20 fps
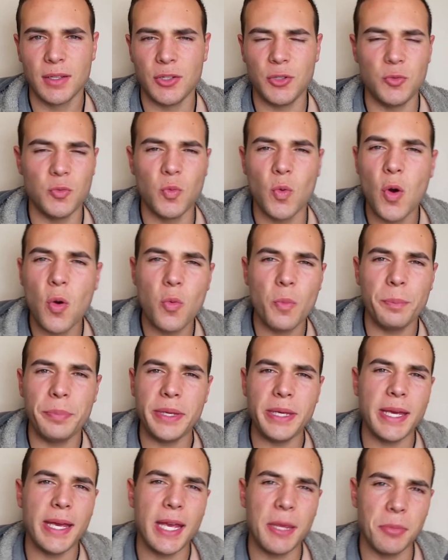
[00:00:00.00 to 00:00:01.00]
You won't
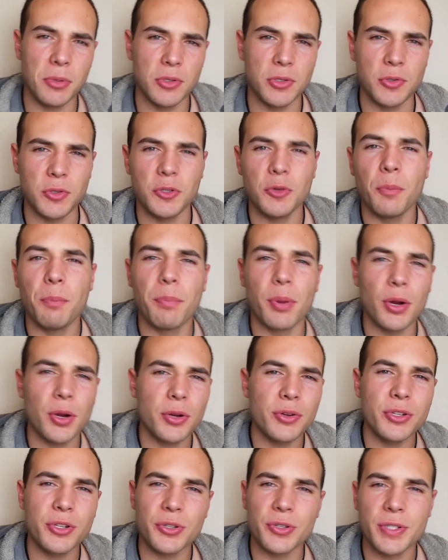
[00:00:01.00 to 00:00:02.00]
be able to. You'll
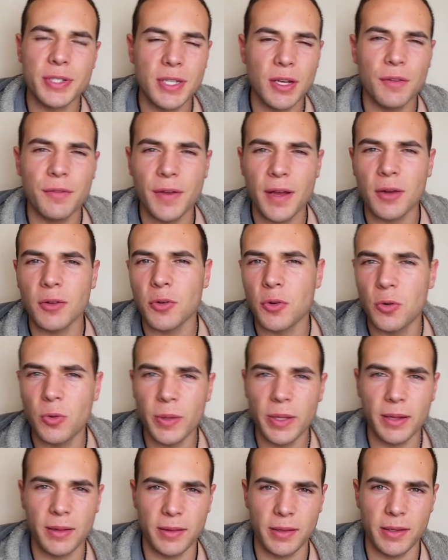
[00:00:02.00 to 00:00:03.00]
burn yourself out
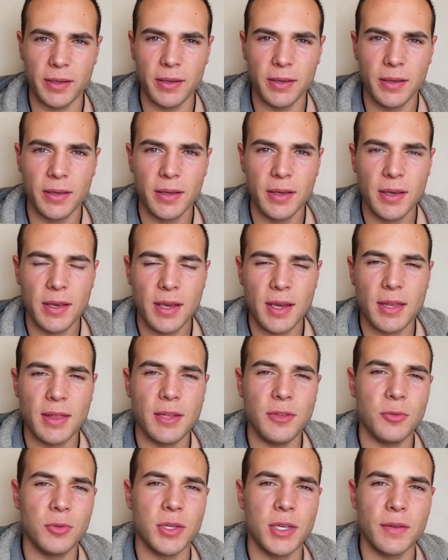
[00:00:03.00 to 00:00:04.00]
quickly and
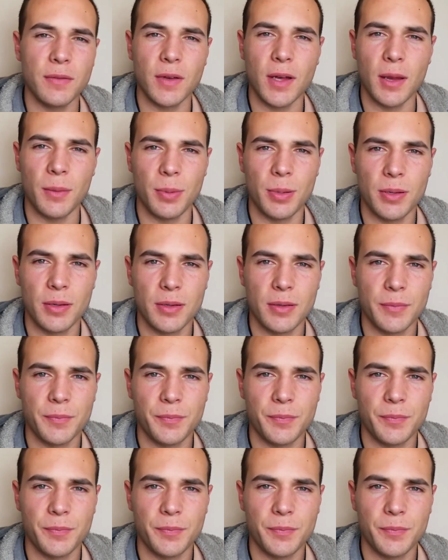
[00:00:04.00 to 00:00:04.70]
then you'll give up.